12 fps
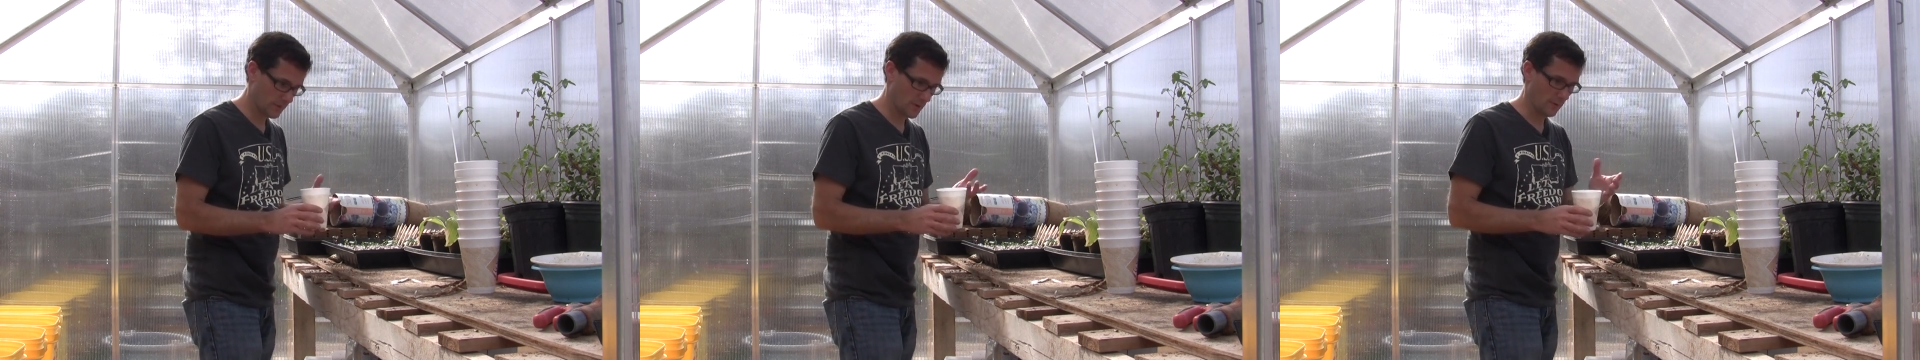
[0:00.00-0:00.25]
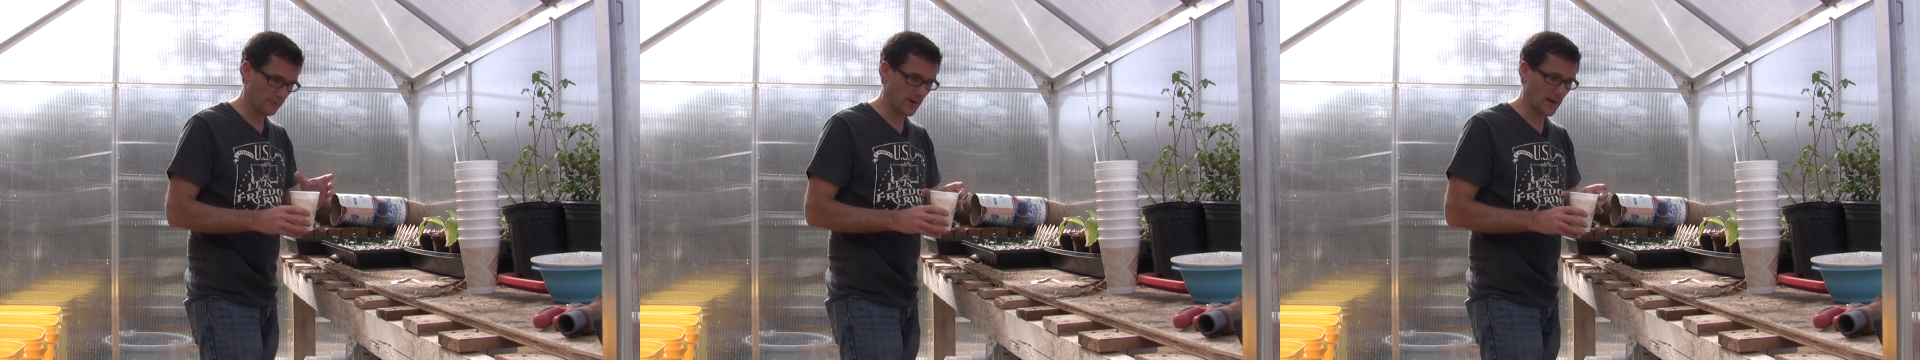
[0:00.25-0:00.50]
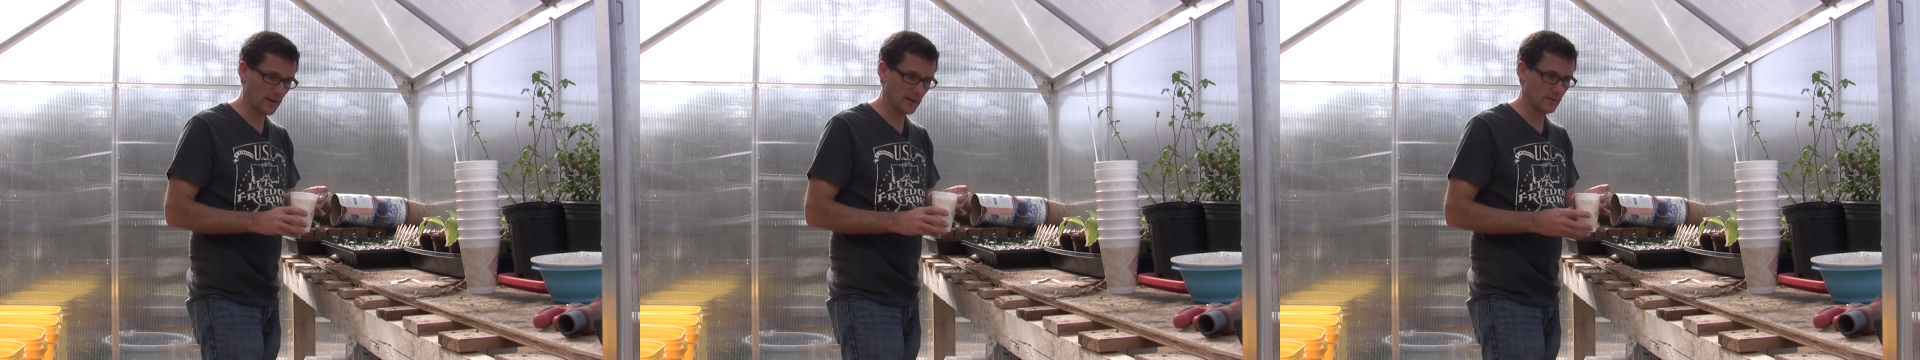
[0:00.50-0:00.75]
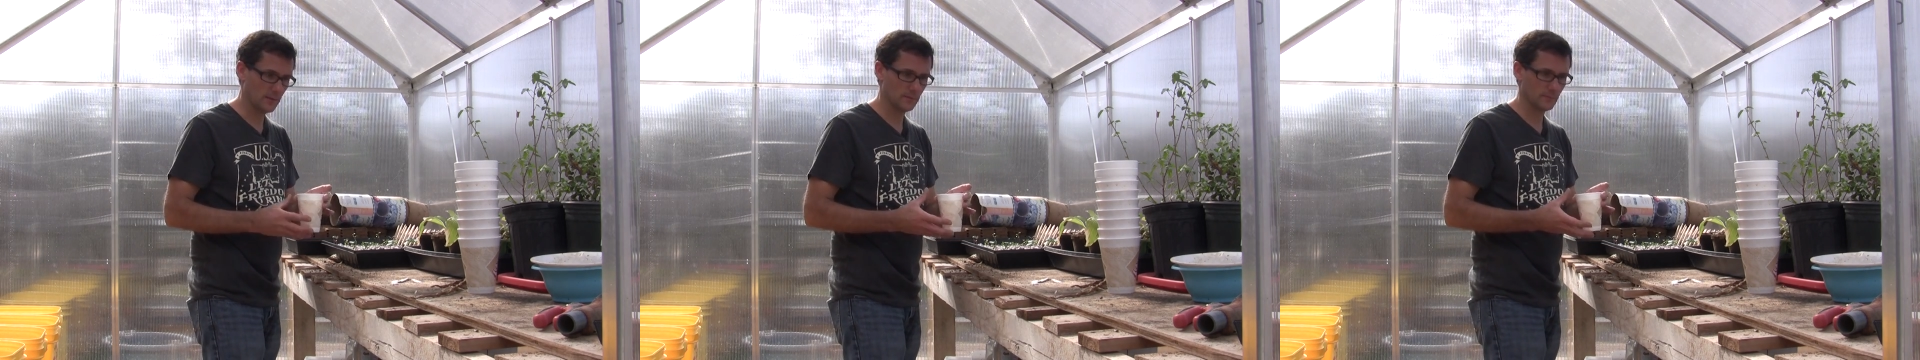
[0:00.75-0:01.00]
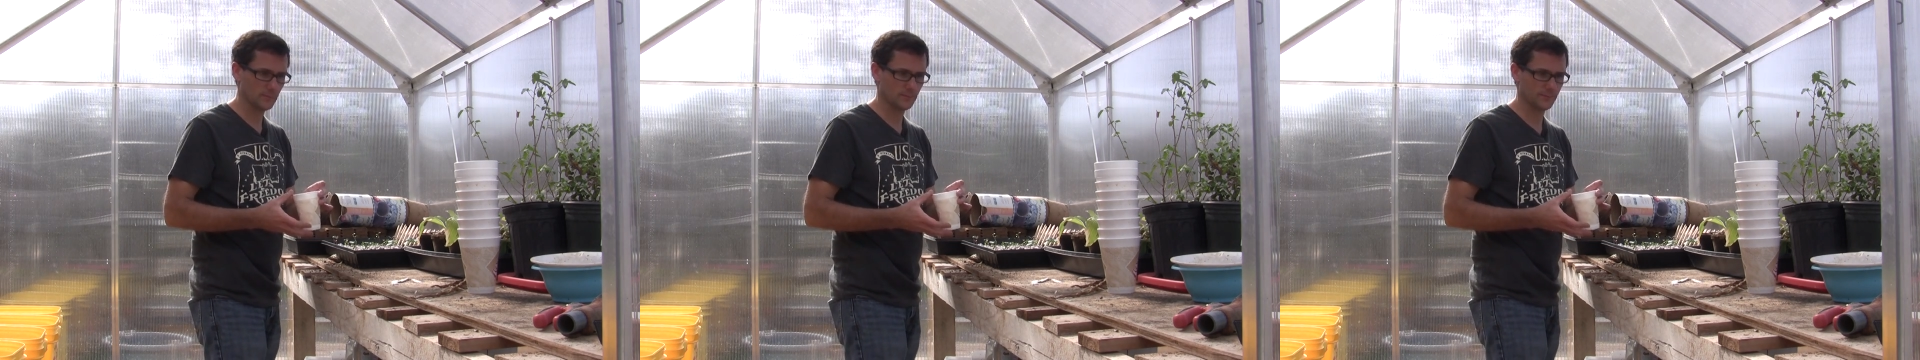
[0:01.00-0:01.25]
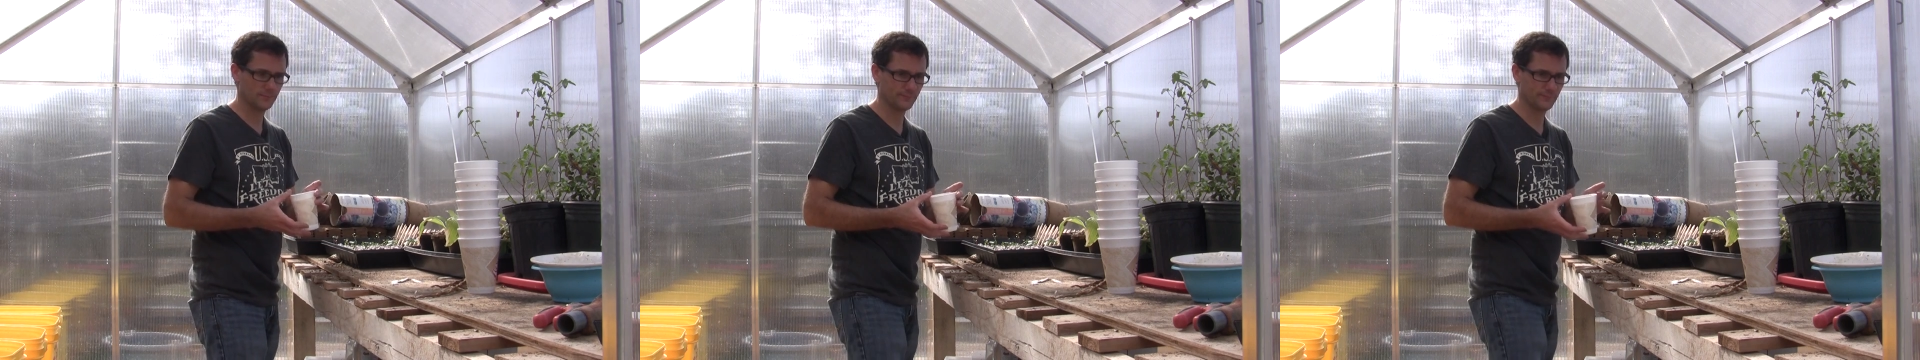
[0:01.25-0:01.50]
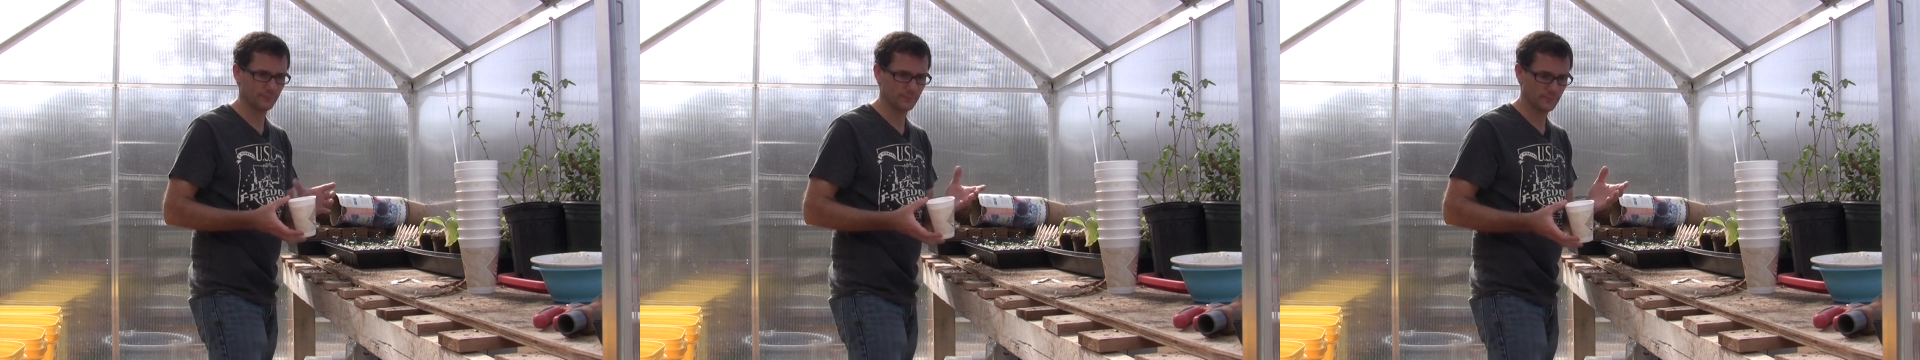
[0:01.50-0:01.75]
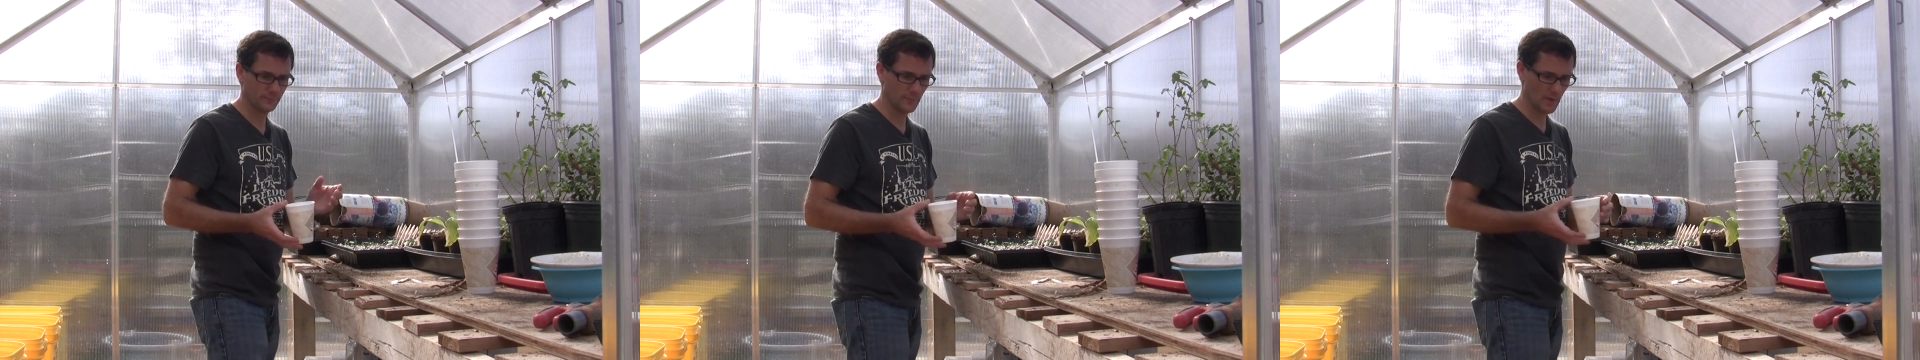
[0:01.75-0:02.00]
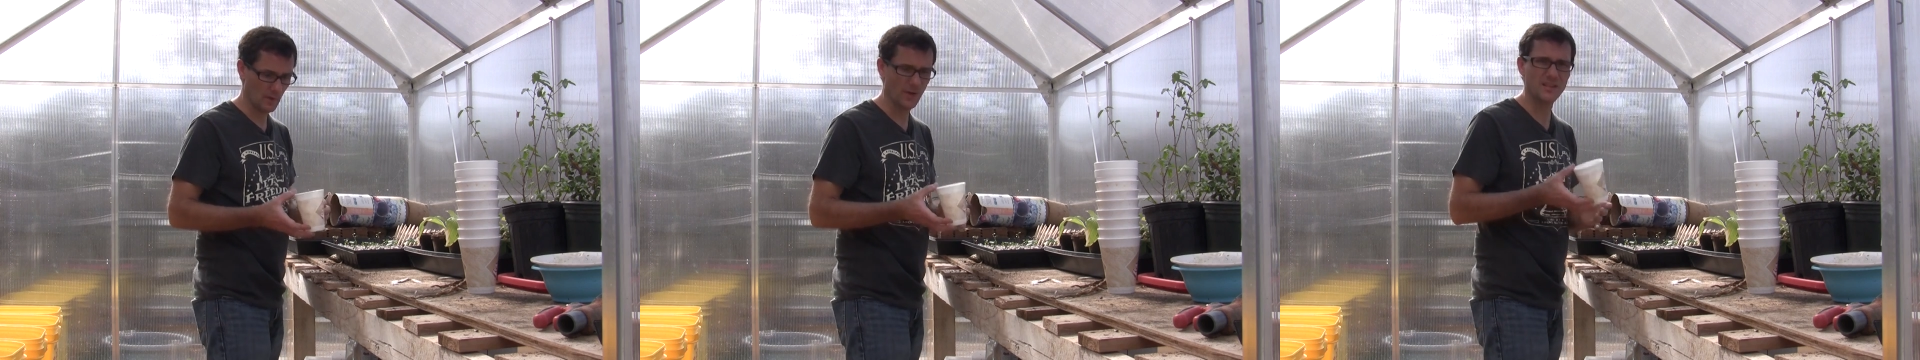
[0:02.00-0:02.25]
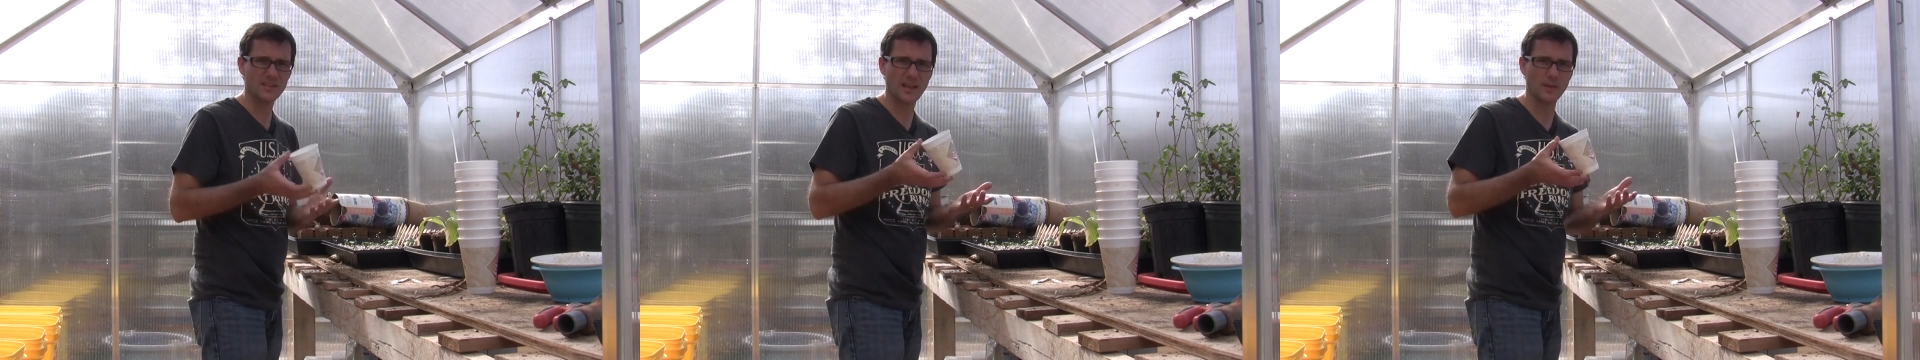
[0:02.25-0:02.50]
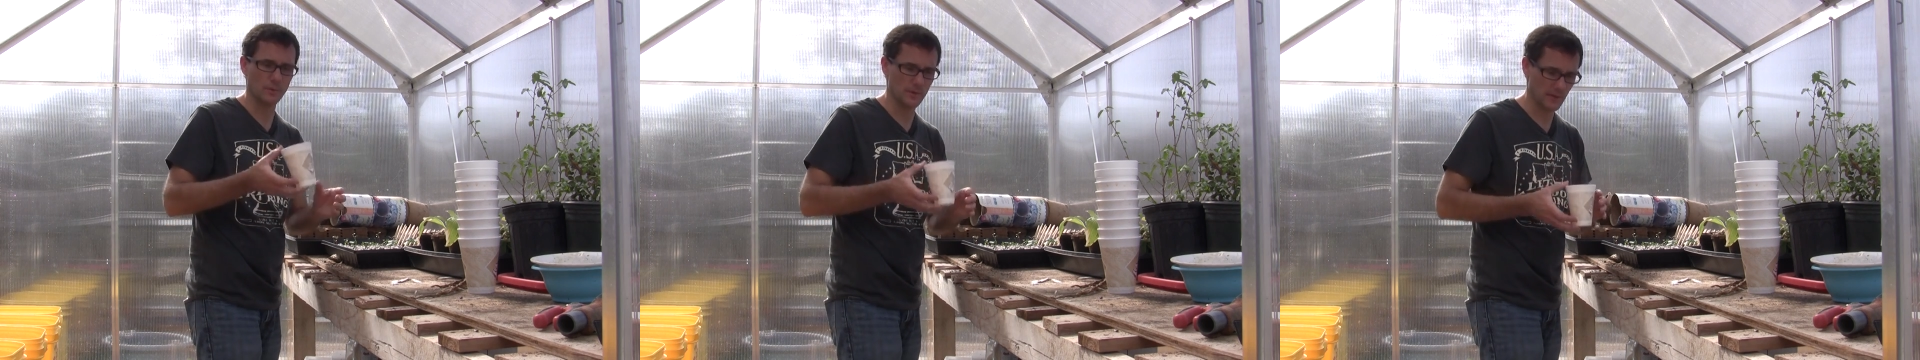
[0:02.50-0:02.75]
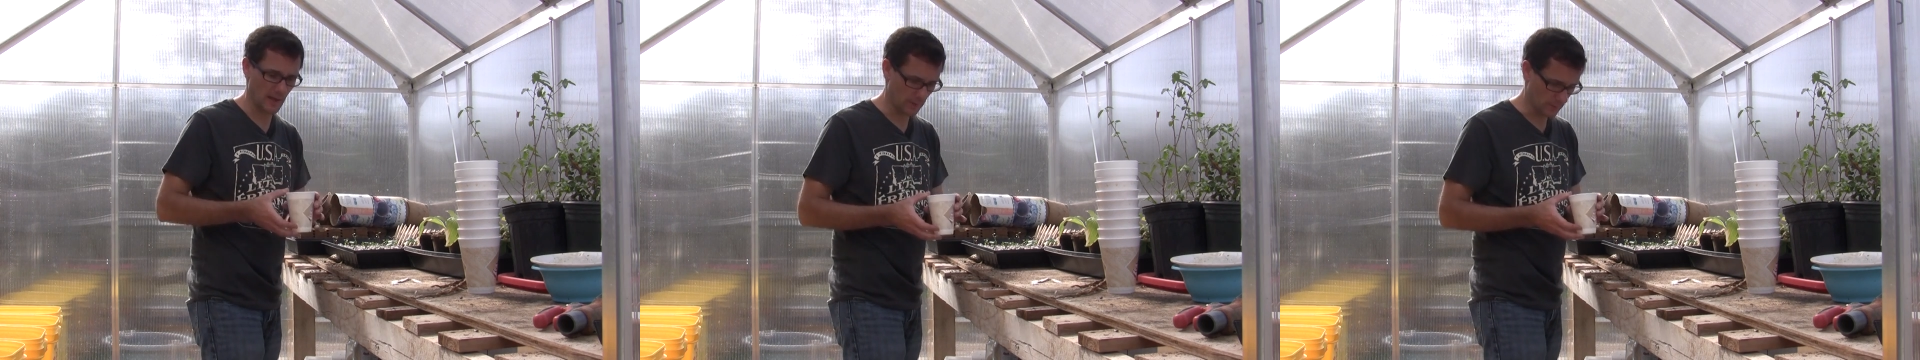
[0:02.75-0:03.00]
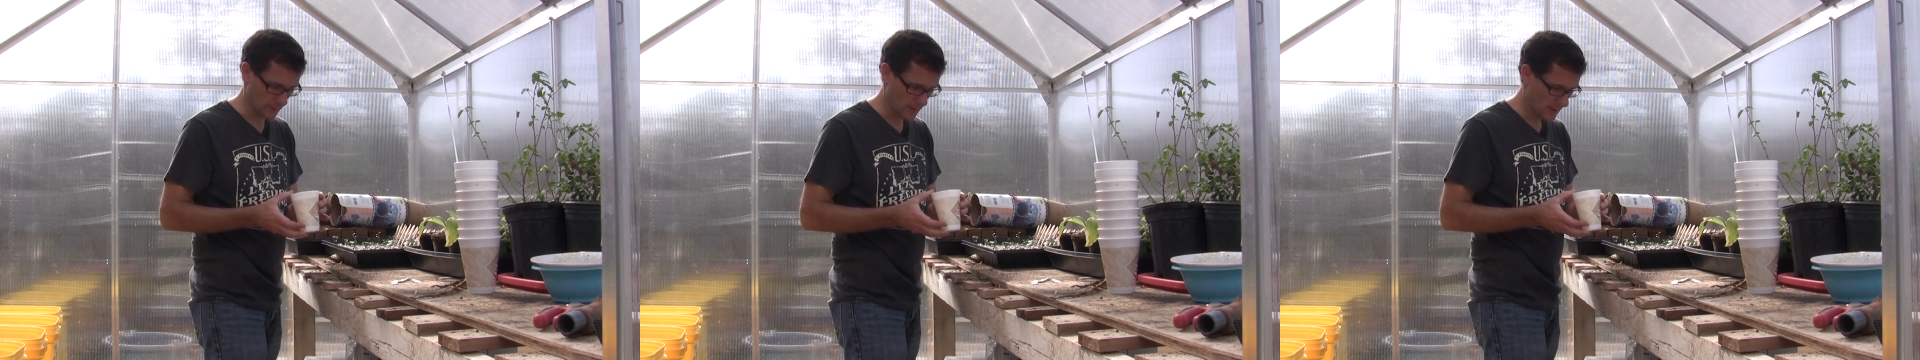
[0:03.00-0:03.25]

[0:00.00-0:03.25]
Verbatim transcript: you know, finding, you know, I just like to recycle.